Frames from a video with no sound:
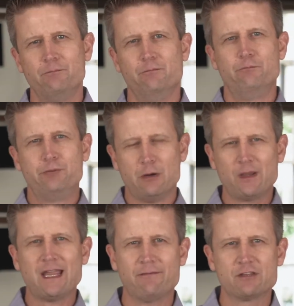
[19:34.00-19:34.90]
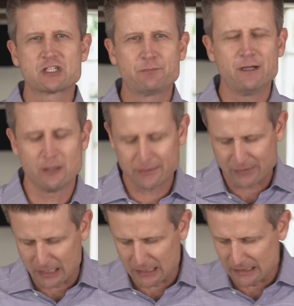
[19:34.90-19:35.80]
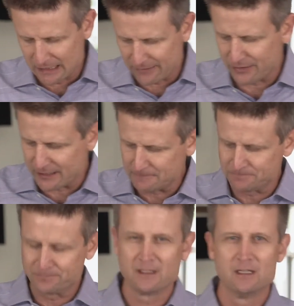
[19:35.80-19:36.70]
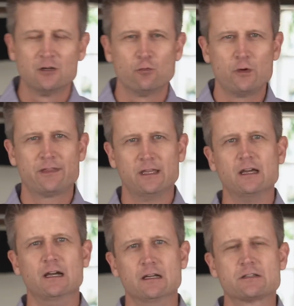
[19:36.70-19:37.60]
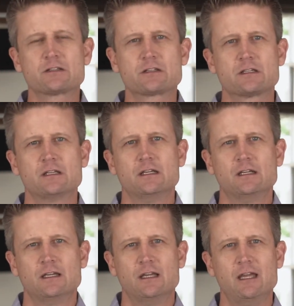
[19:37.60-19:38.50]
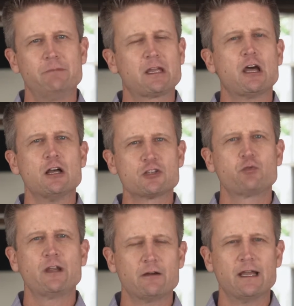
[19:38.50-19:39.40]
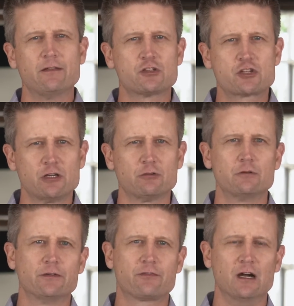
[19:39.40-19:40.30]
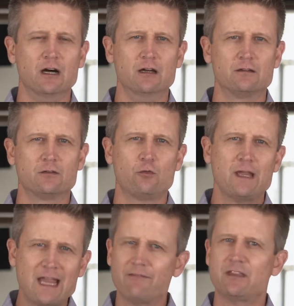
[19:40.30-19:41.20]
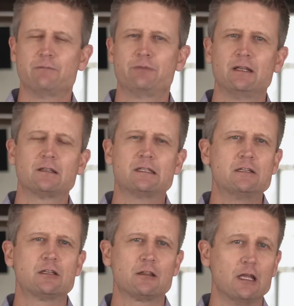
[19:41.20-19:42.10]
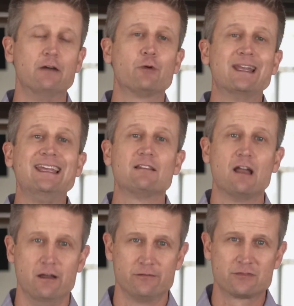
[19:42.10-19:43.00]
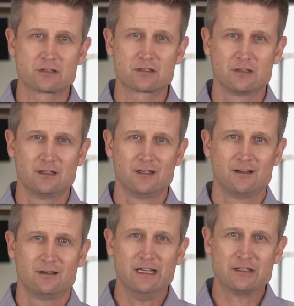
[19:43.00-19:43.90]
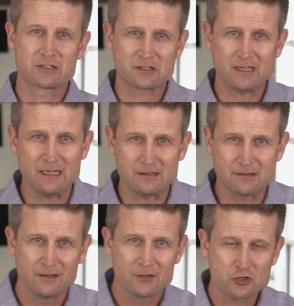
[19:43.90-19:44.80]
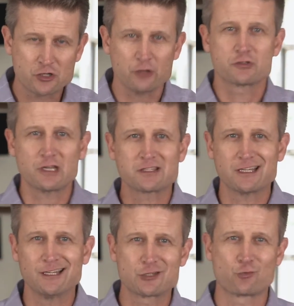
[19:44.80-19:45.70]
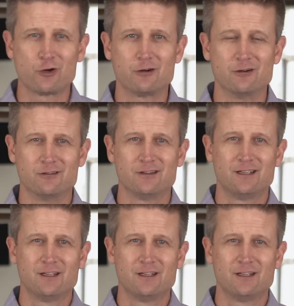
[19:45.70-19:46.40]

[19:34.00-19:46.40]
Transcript: But we have the Spirit of God living within us. And because we are now the children of God, we have the ability to love what He loves. As He shows us in His Word,